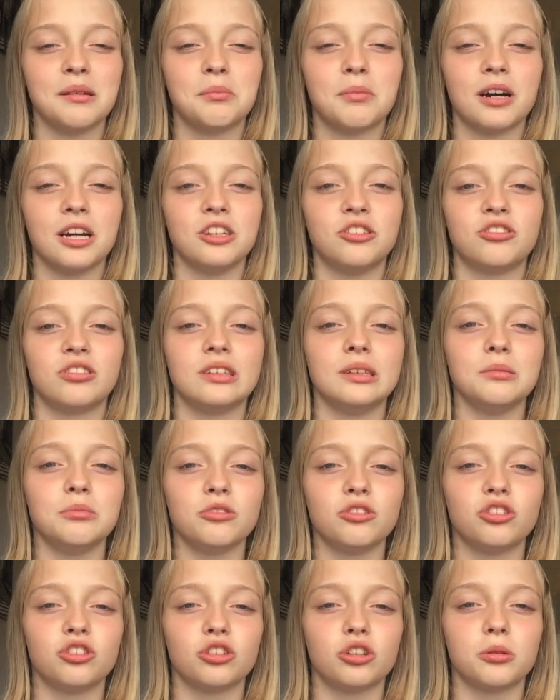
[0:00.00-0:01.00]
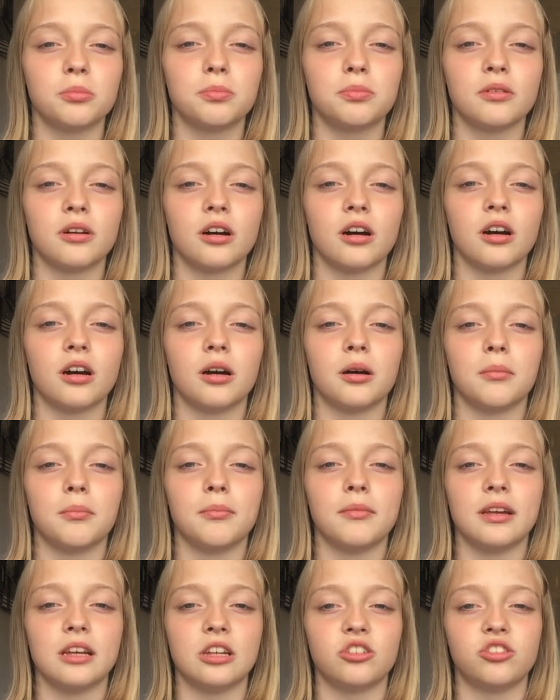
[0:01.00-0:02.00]
My dream job
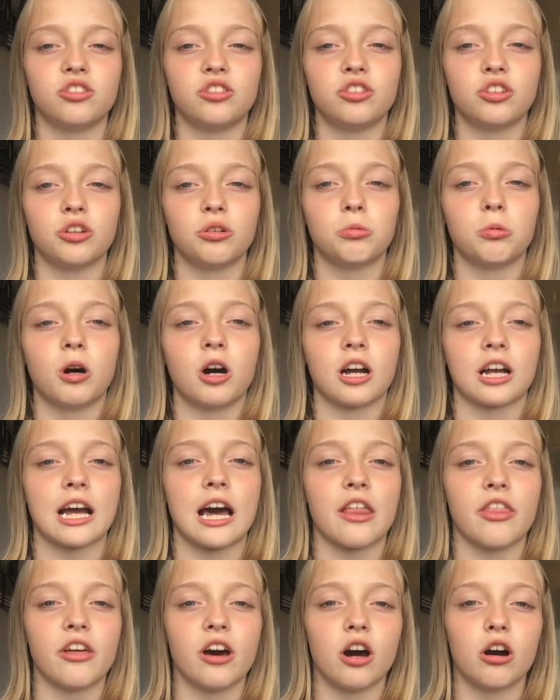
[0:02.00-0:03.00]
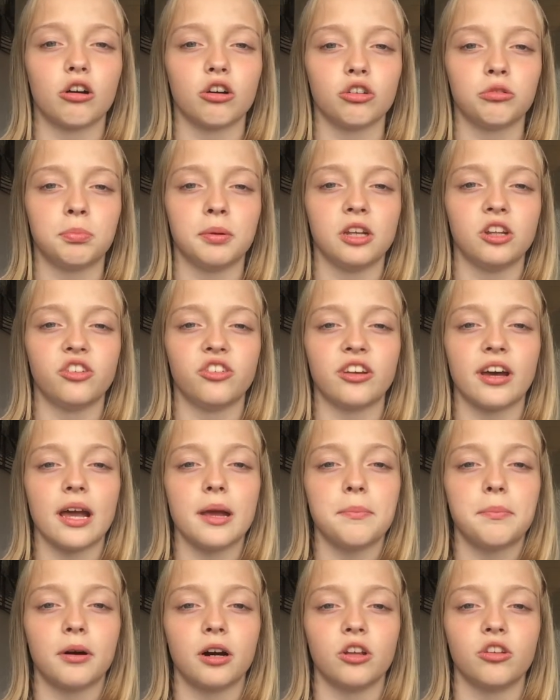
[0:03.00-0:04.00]
is to work at the
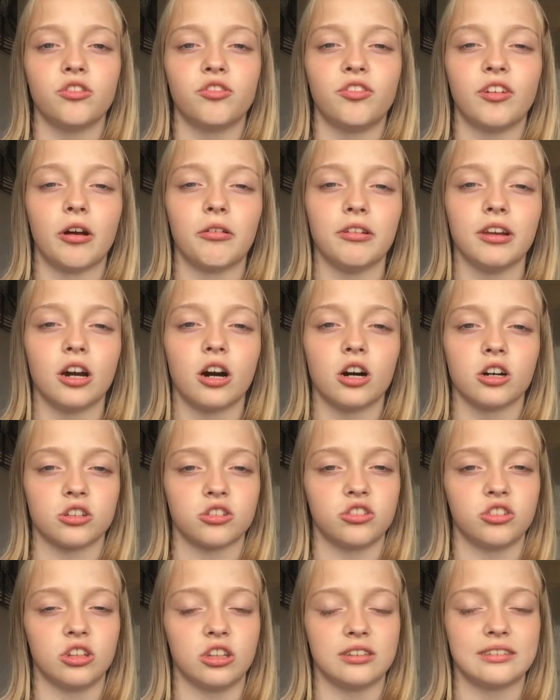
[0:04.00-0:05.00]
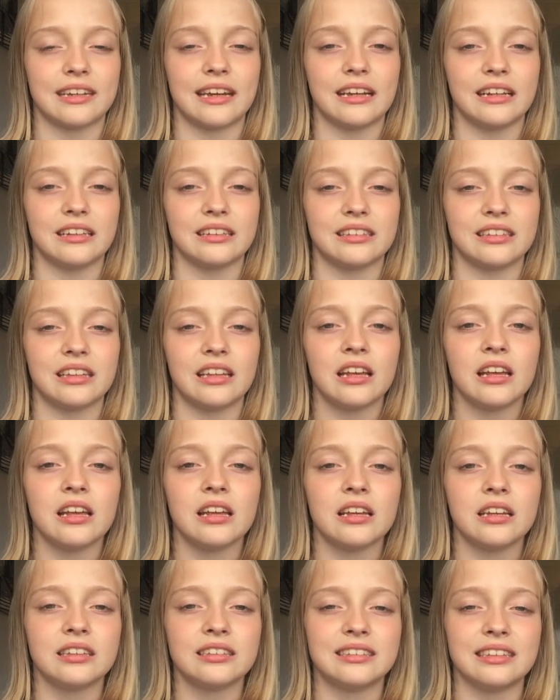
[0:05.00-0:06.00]
RSPCA, but it's very hard because it takes
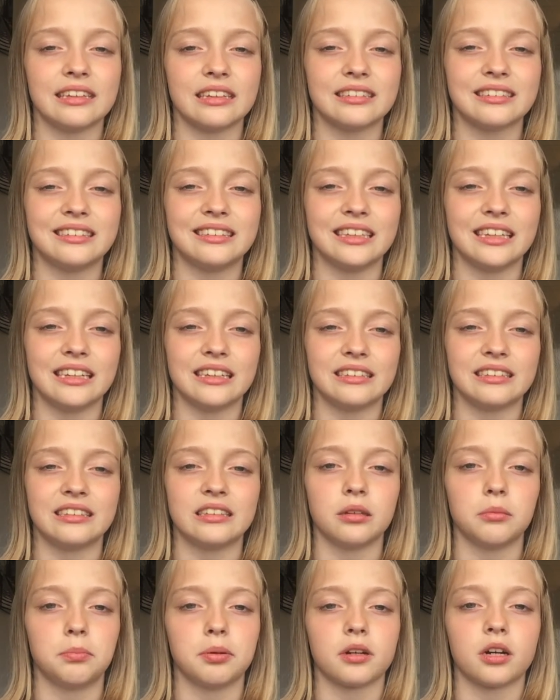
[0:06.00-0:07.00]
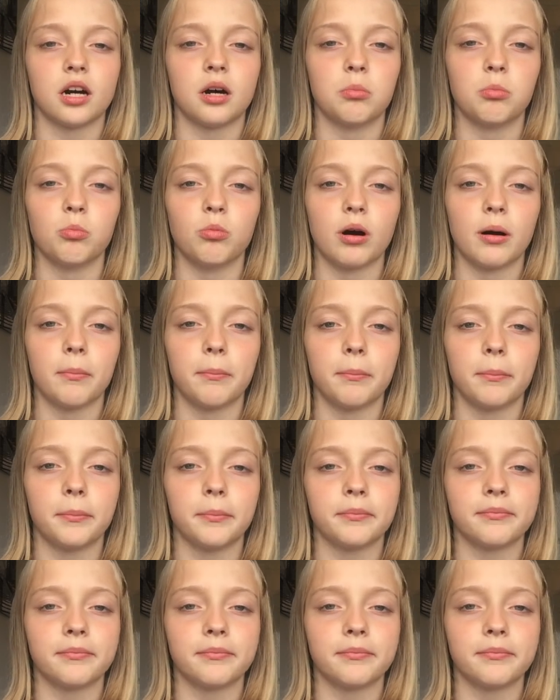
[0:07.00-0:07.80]
6 years to become one.